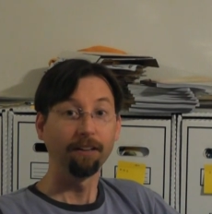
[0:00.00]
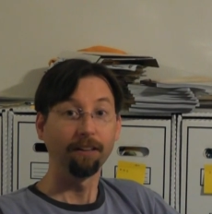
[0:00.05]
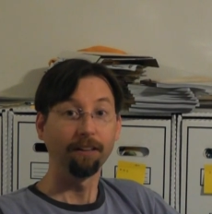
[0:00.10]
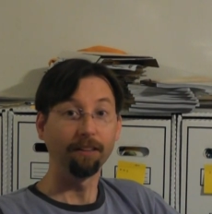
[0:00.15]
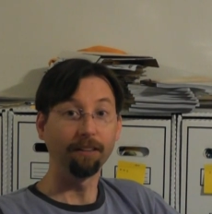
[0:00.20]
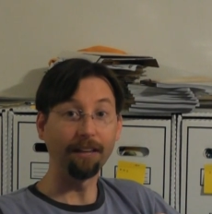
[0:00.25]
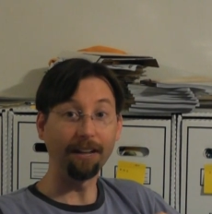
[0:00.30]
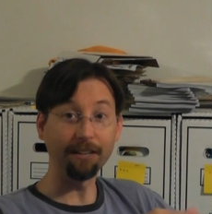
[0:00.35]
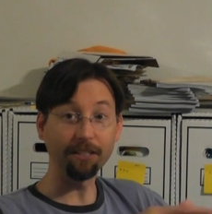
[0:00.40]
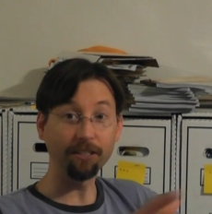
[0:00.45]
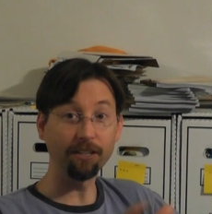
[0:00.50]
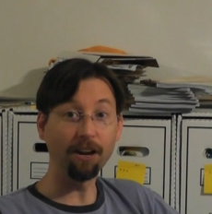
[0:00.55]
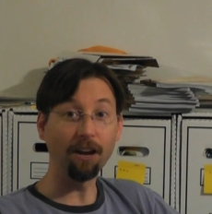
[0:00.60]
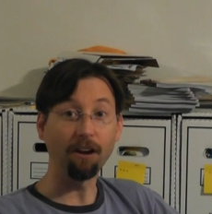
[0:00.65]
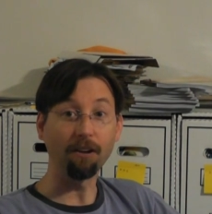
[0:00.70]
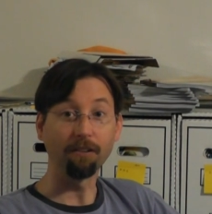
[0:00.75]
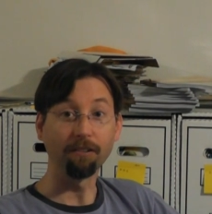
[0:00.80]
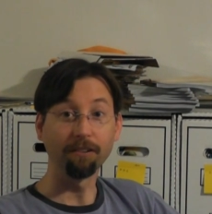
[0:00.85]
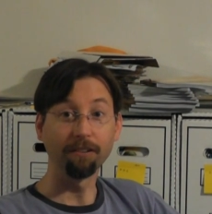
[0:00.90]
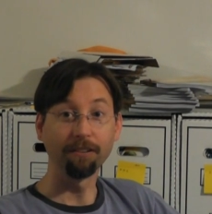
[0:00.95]
Let us
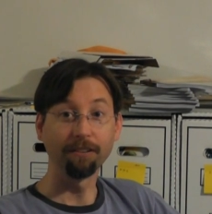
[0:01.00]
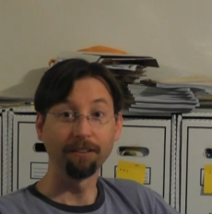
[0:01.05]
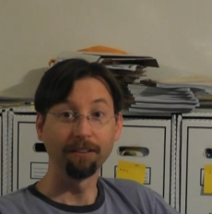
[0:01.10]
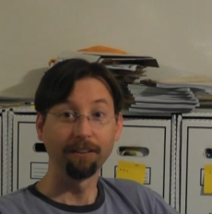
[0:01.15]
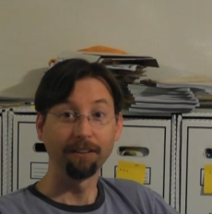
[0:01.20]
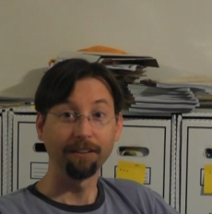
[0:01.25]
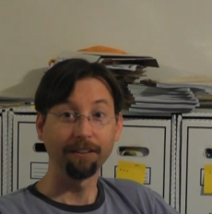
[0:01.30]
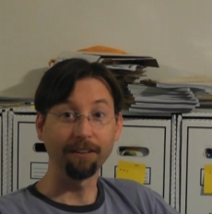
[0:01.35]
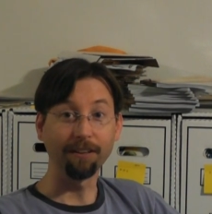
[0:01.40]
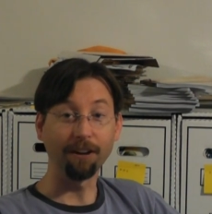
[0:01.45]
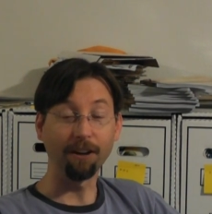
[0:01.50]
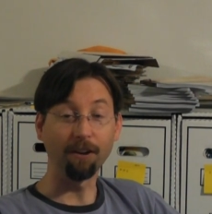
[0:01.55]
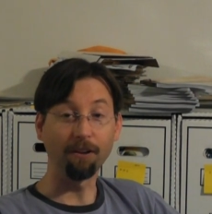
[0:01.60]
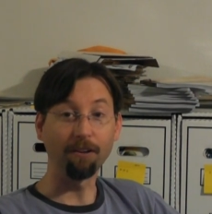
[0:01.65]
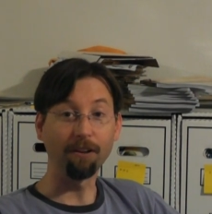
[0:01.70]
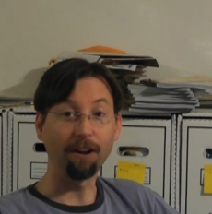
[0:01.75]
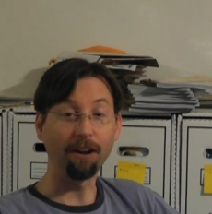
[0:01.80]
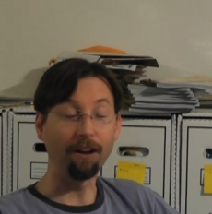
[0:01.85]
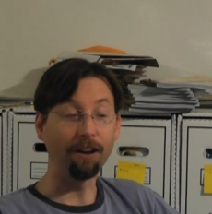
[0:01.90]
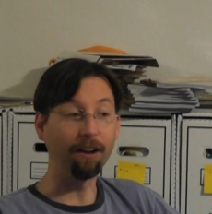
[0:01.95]
know. You
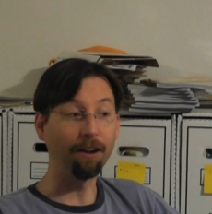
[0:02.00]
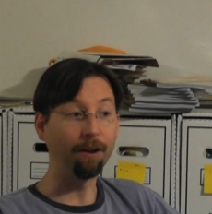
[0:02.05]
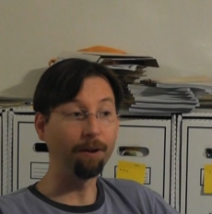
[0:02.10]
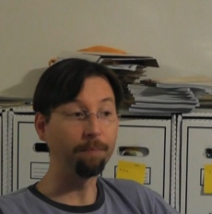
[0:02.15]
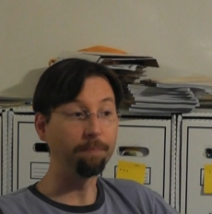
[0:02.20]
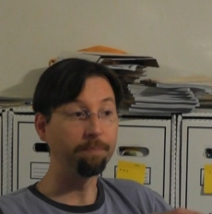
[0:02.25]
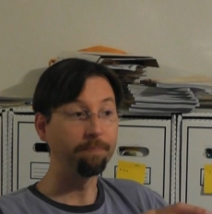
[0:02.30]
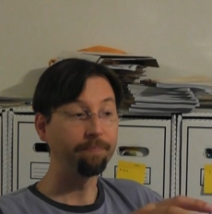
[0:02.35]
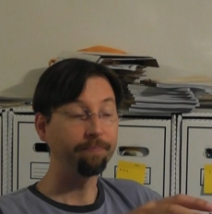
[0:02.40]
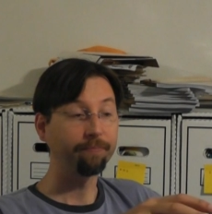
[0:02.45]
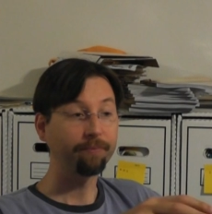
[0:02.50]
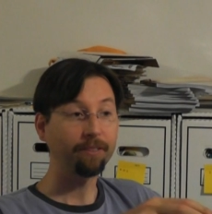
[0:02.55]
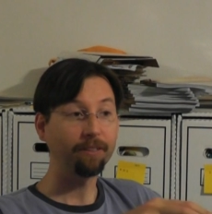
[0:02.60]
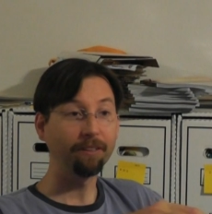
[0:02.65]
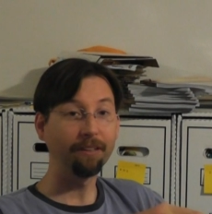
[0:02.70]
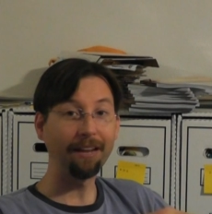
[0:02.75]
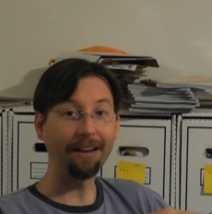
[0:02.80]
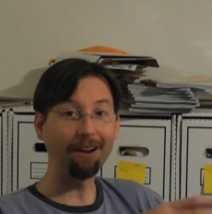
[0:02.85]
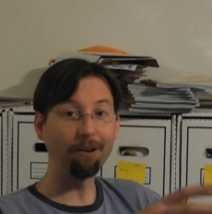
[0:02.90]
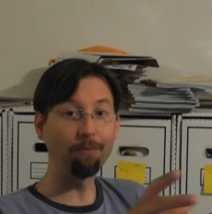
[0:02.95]
know, um,
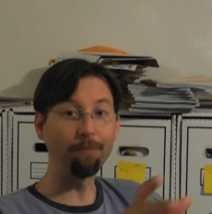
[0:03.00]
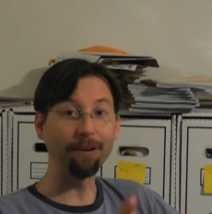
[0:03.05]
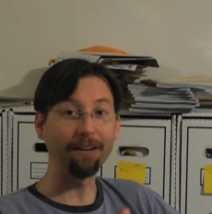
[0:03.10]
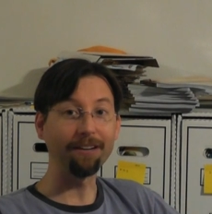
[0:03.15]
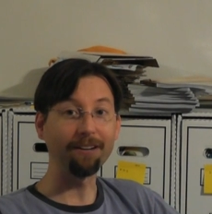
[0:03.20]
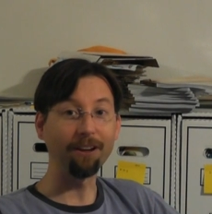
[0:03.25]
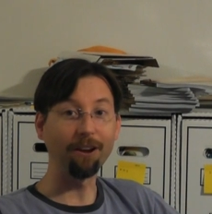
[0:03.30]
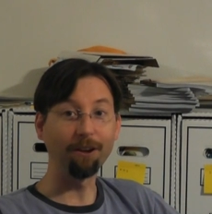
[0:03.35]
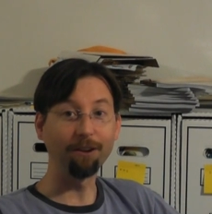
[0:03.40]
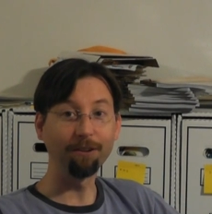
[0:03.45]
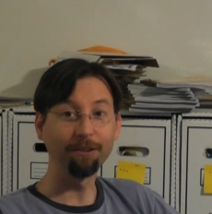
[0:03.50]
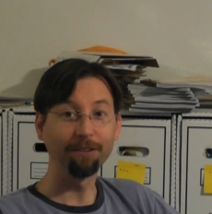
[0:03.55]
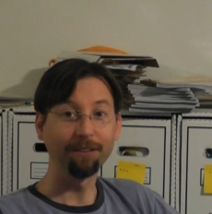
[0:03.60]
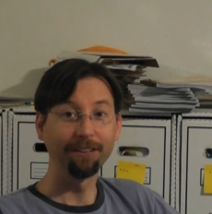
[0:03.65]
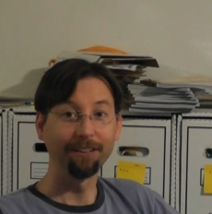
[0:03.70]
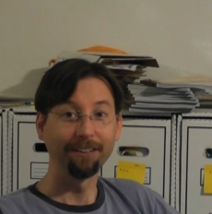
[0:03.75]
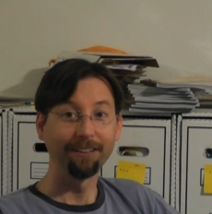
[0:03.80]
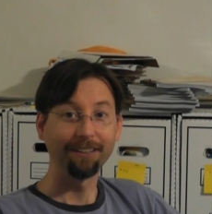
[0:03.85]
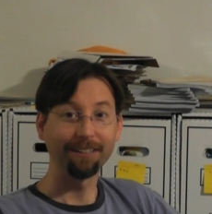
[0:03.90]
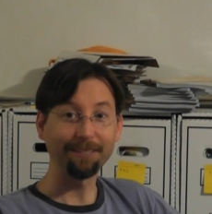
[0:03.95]
let everybody know
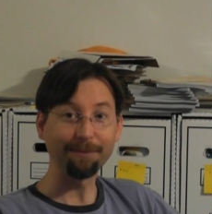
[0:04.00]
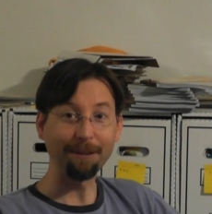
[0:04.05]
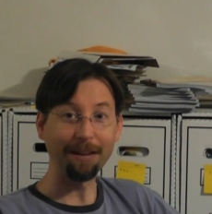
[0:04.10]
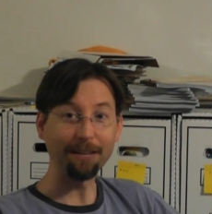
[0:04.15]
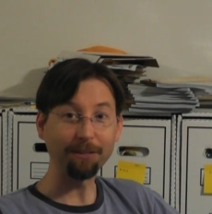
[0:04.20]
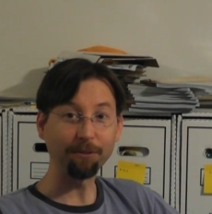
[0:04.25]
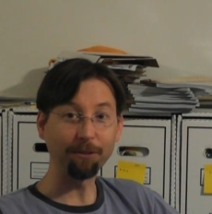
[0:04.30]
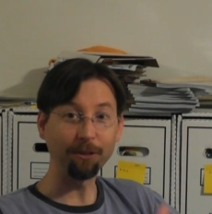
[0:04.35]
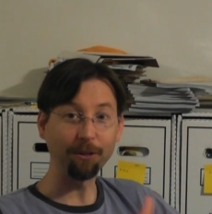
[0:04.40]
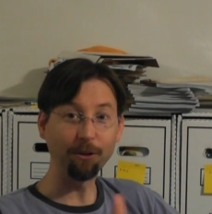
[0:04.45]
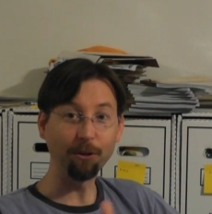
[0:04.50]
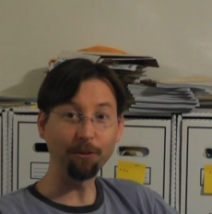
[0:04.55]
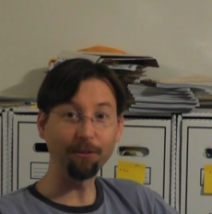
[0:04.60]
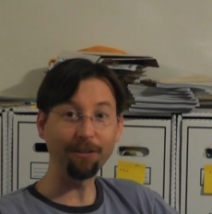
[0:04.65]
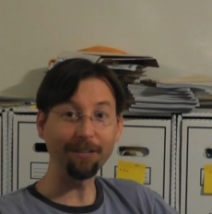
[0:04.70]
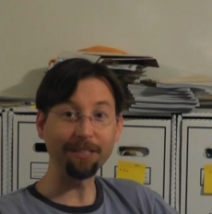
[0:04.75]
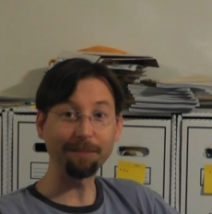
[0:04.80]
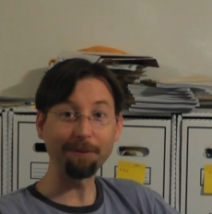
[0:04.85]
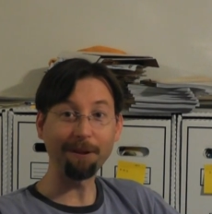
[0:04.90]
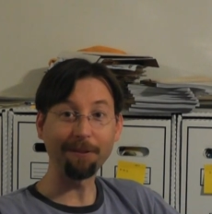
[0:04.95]
because I mean that's one of the cool
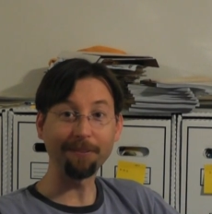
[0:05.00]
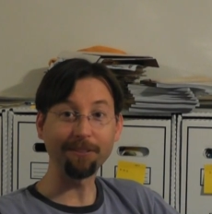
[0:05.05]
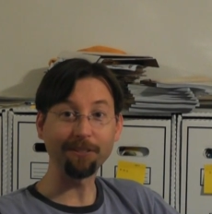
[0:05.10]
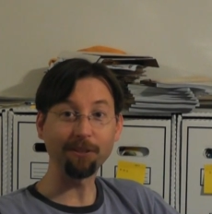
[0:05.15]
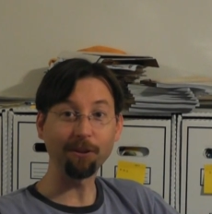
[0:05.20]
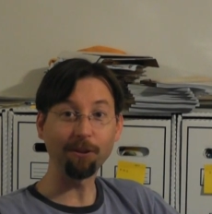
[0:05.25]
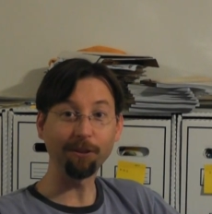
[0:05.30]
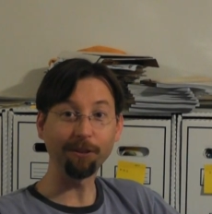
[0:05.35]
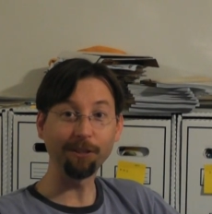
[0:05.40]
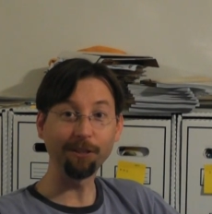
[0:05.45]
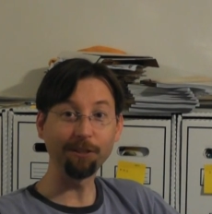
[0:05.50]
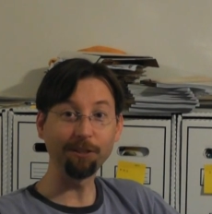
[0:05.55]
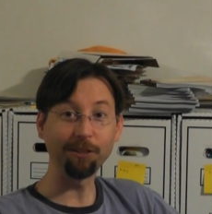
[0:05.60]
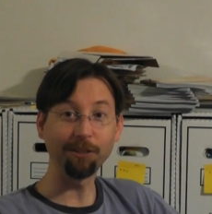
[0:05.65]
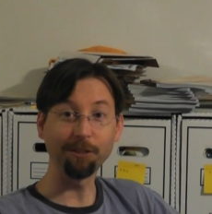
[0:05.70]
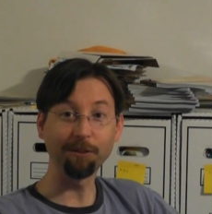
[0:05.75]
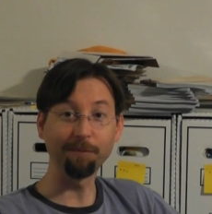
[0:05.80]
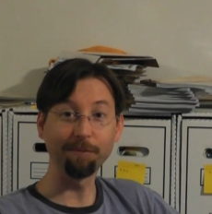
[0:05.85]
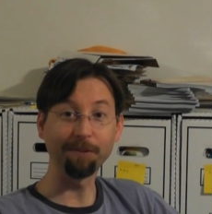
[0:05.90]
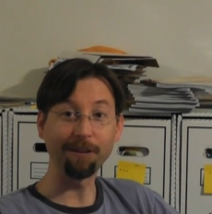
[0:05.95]
things about this whole
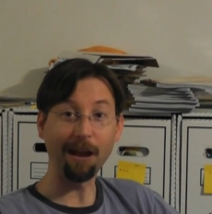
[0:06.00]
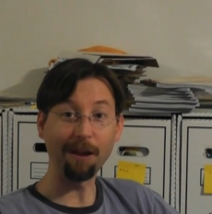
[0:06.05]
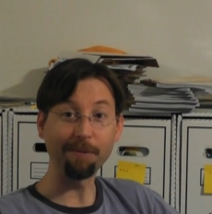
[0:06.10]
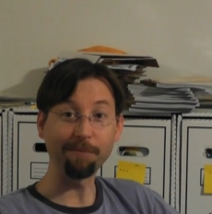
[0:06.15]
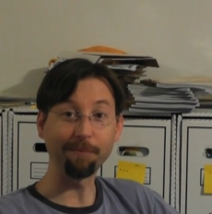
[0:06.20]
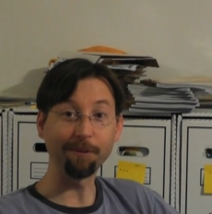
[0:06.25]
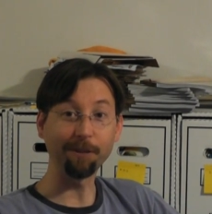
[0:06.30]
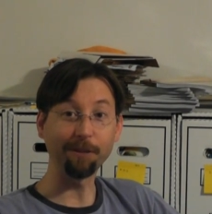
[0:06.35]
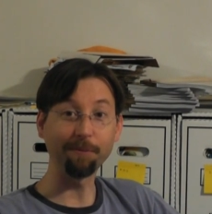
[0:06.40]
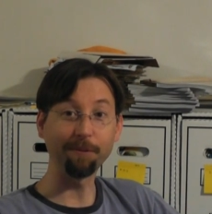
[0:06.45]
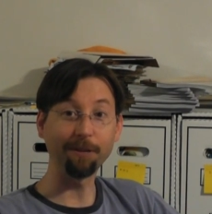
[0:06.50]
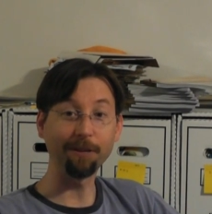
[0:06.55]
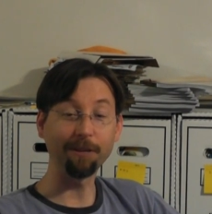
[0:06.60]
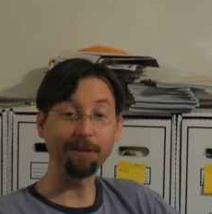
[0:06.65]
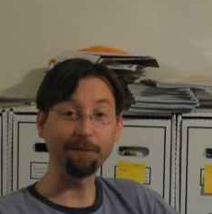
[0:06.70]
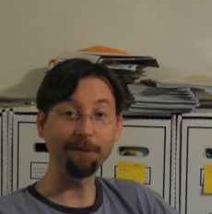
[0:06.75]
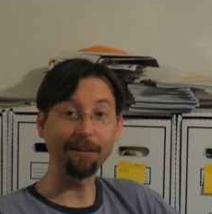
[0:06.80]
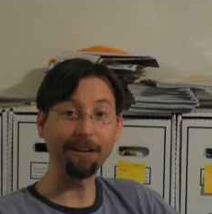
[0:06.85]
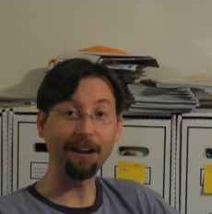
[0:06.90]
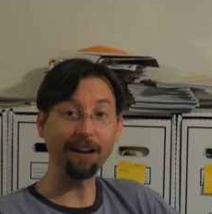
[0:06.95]
YouTube comic book
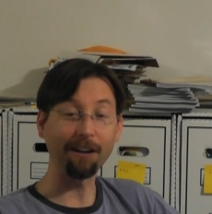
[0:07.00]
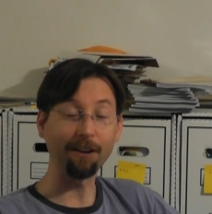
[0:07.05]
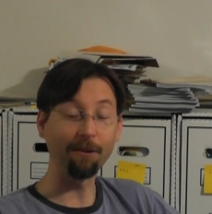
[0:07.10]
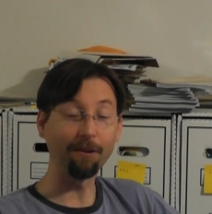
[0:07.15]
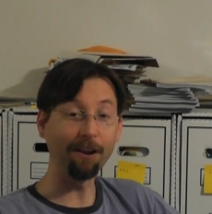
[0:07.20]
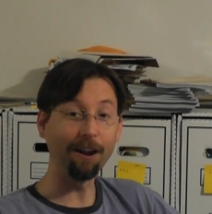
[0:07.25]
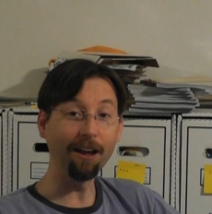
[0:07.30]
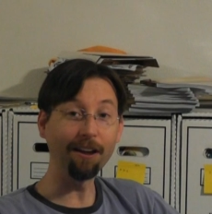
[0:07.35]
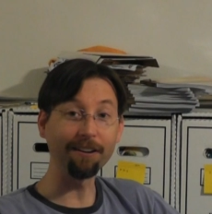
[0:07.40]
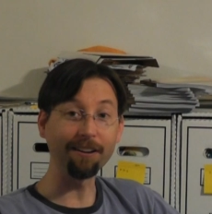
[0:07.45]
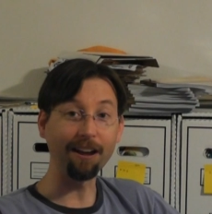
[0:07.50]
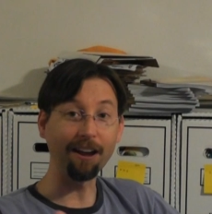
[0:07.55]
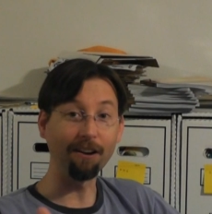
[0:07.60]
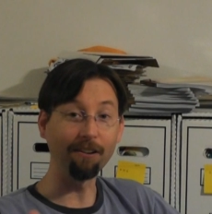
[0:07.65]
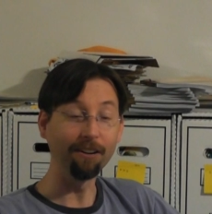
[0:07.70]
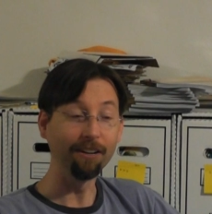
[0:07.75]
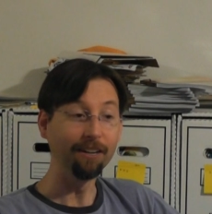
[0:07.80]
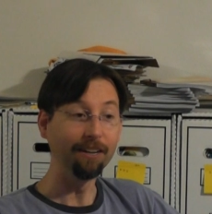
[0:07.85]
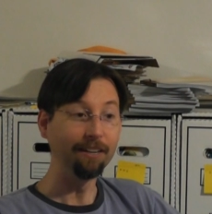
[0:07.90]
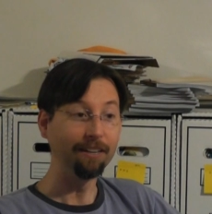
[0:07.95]
community we got going on
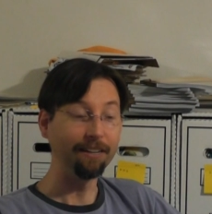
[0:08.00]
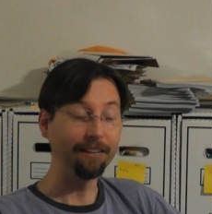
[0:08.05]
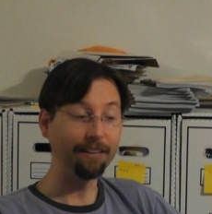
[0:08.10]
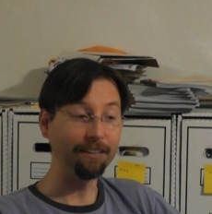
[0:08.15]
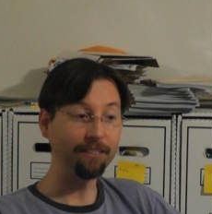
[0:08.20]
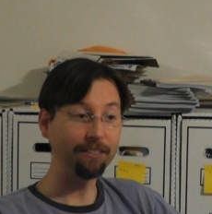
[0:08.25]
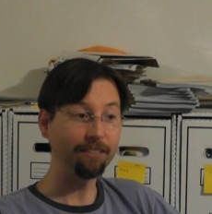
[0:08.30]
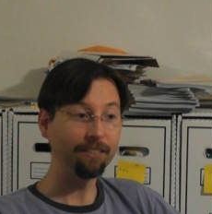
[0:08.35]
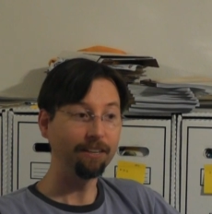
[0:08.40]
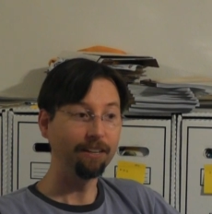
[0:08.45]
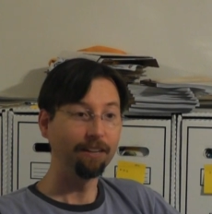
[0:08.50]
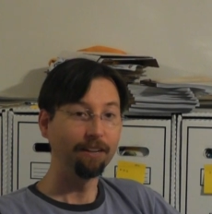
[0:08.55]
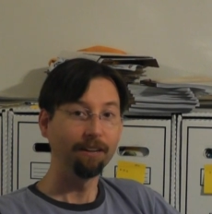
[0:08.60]
now is